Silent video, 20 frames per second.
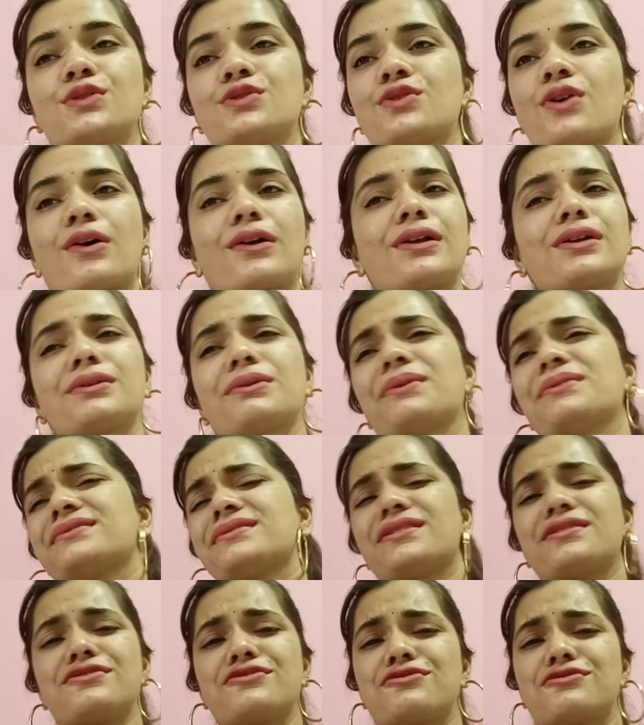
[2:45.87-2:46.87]
me, chocolate
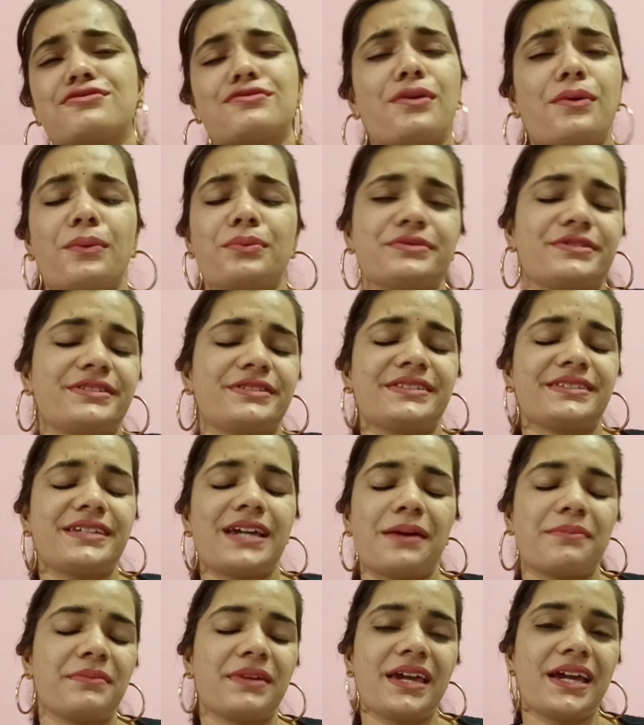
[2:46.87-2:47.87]
oats are so
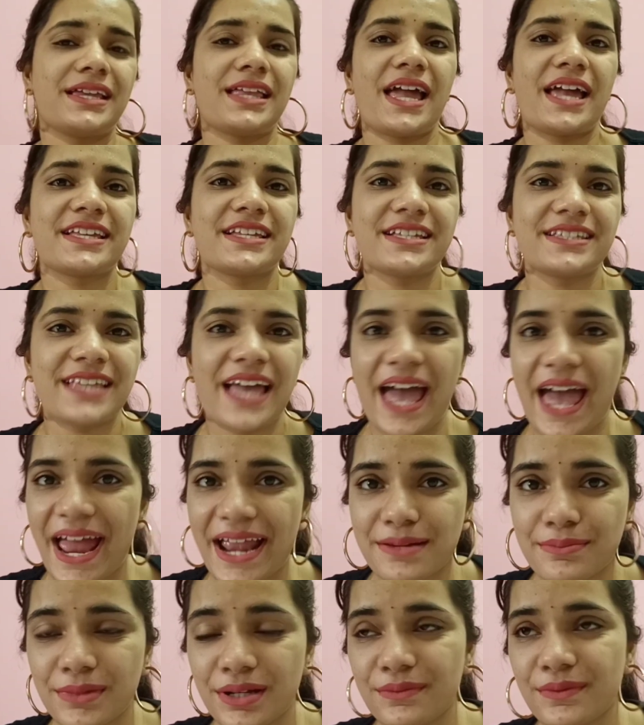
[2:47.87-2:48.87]
yummy, and I just
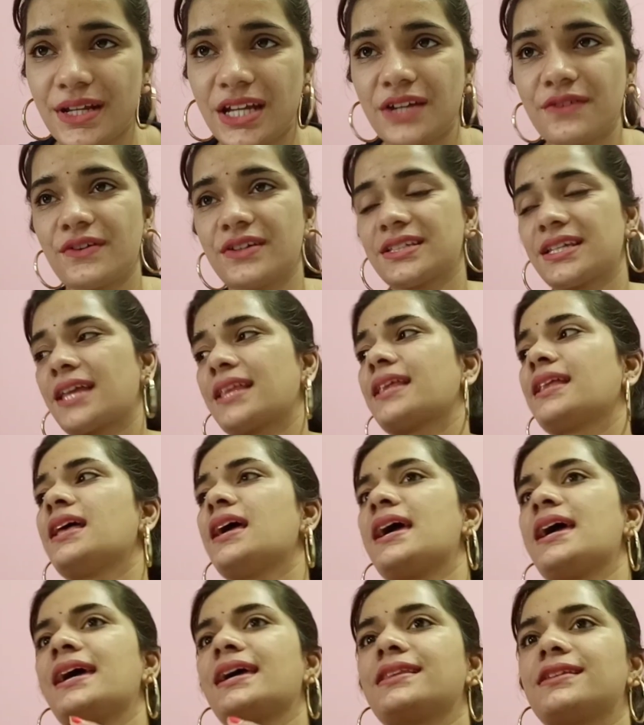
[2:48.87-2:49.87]
had my breakfast and
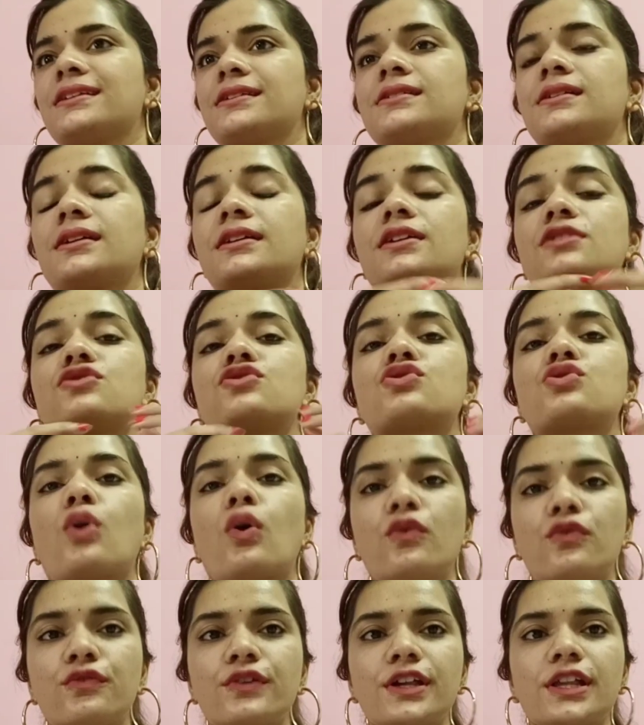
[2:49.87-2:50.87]
it is
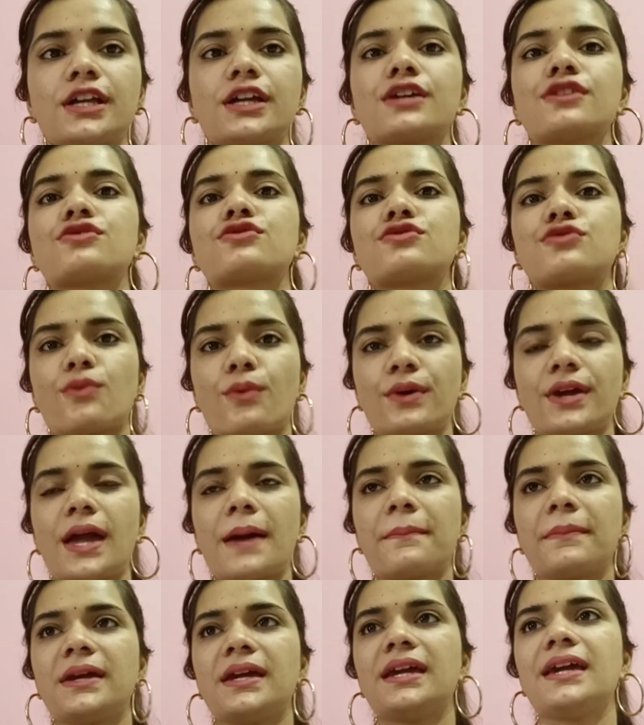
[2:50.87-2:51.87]
so filling, so
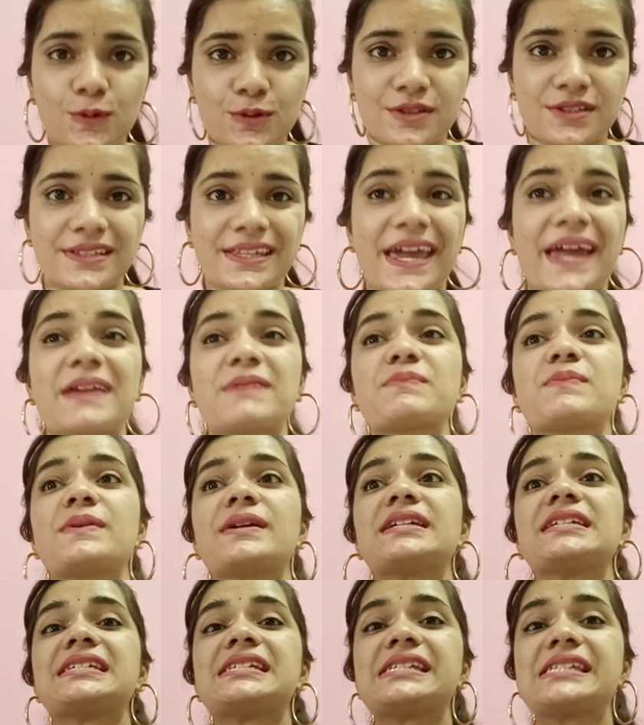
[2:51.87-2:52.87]
yummy. Foods can
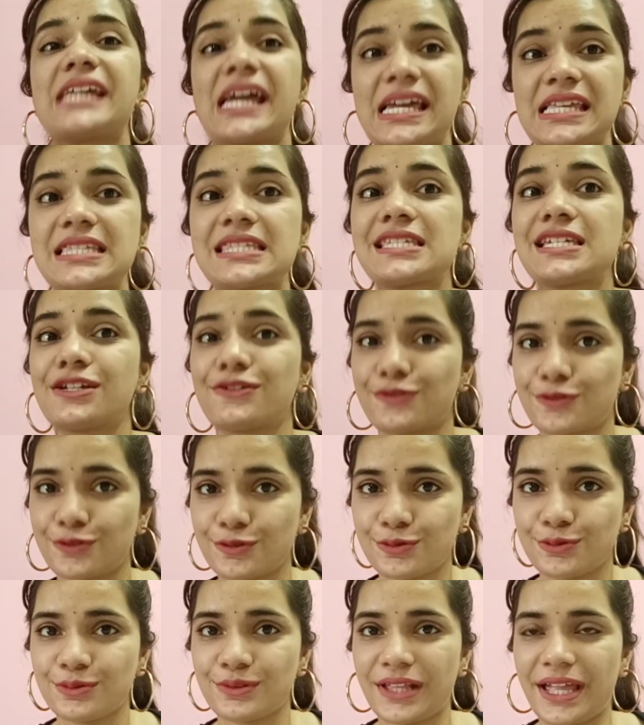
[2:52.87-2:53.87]
be tasty
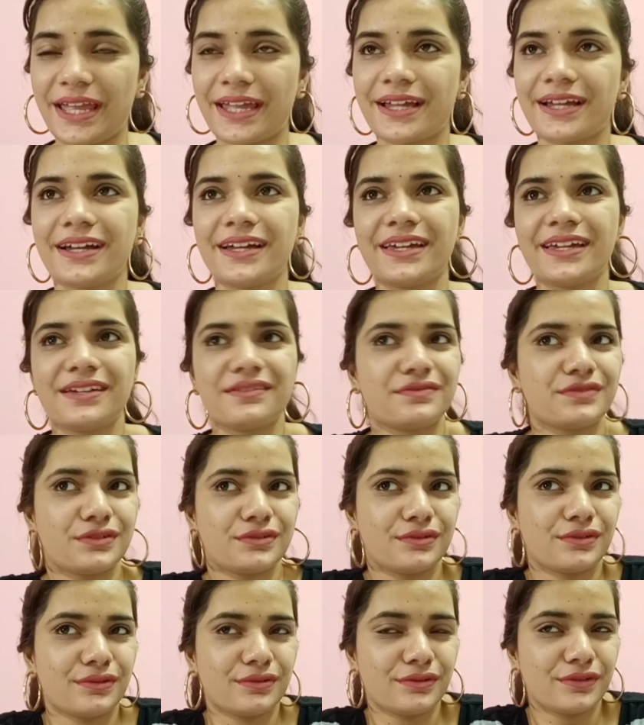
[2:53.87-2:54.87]
too. Like if
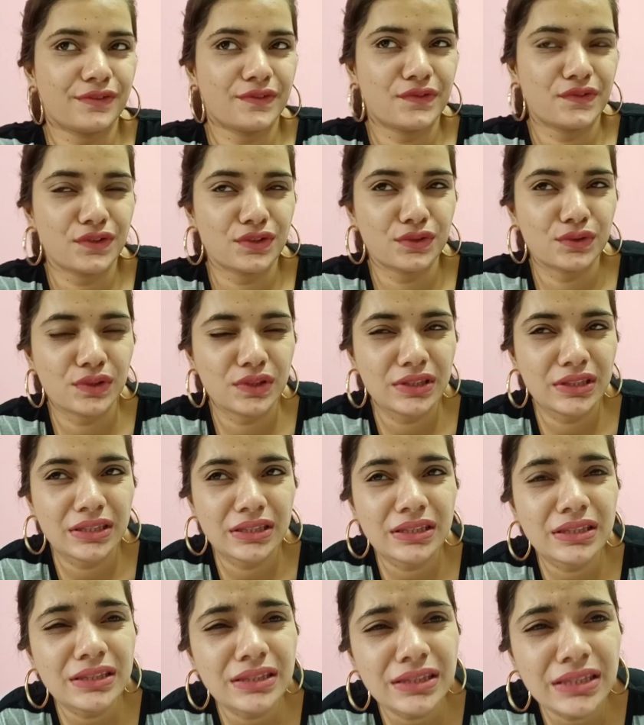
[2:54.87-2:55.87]
you
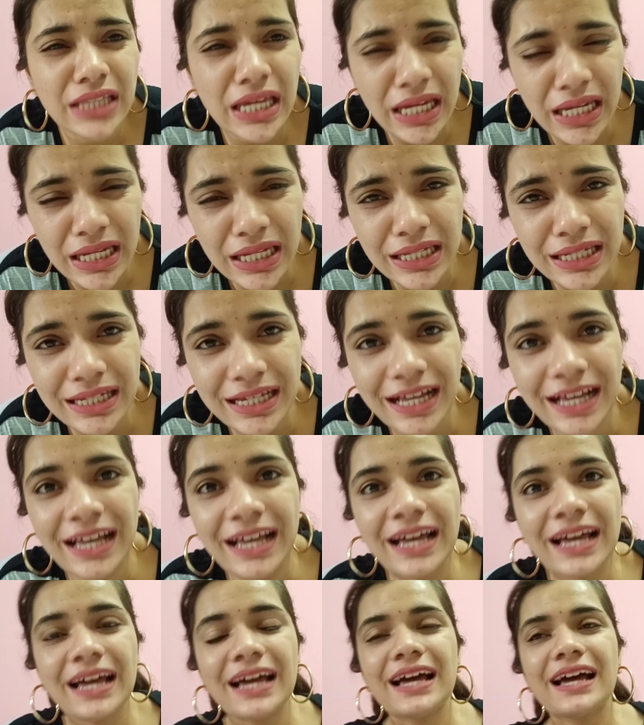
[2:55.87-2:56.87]
think,
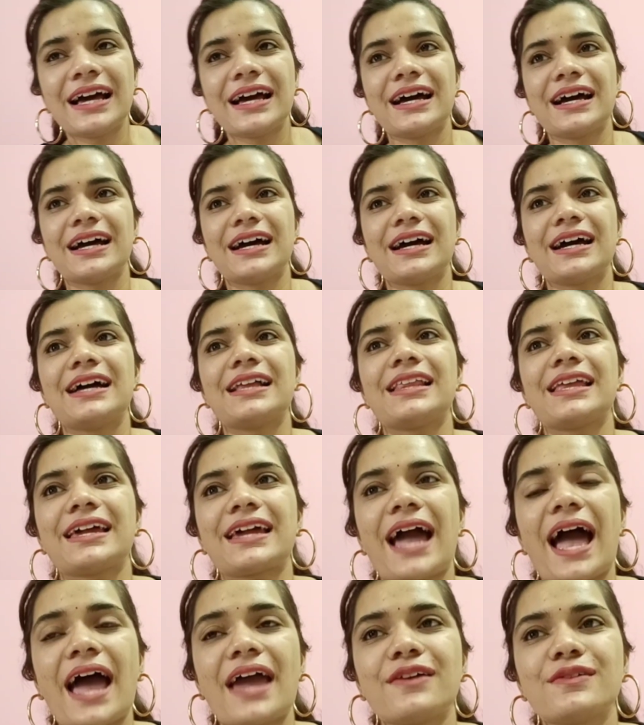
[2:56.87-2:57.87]

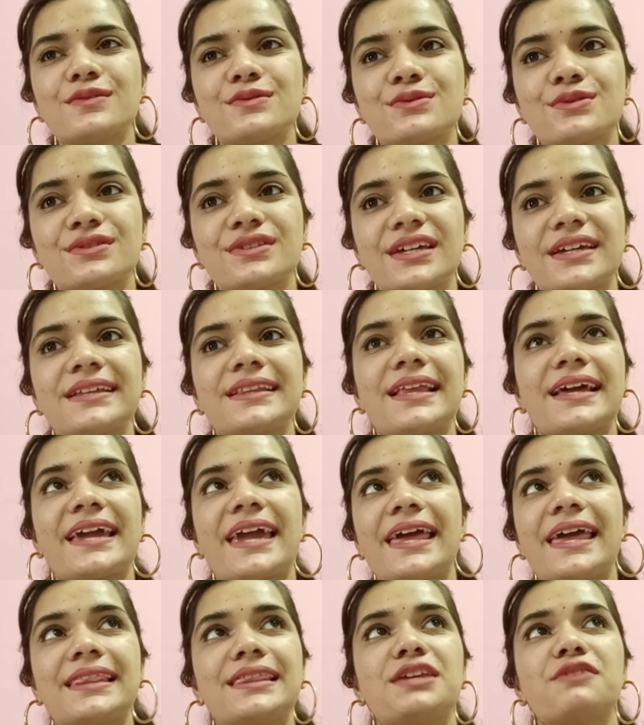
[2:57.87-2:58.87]
like I used to think
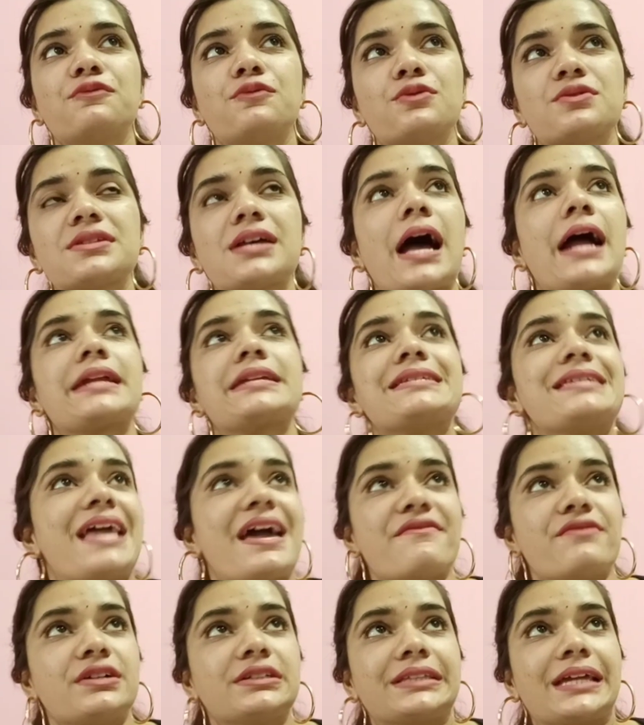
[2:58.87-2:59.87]
like healthy foods are
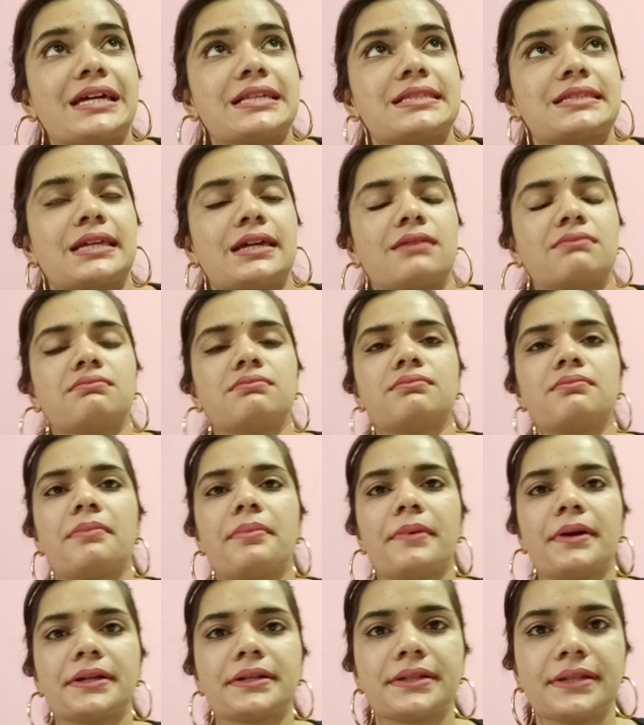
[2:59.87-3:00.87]
never tasty,
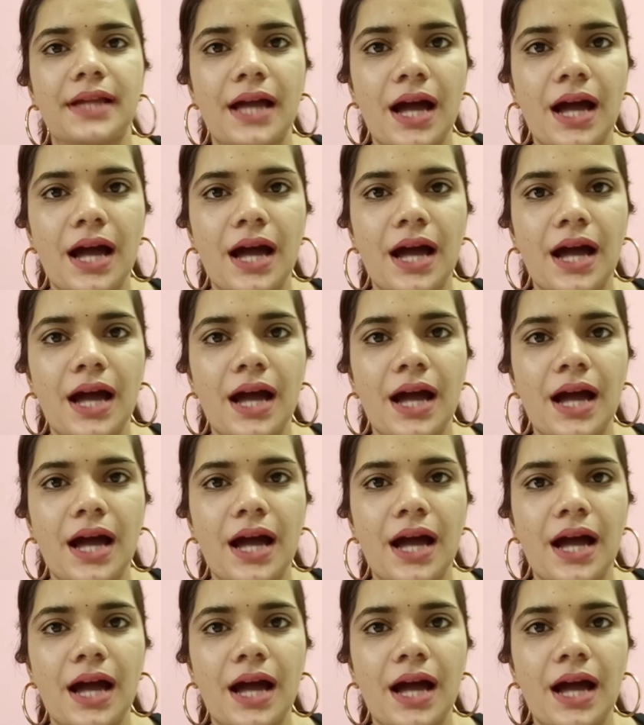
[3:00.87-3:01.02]
but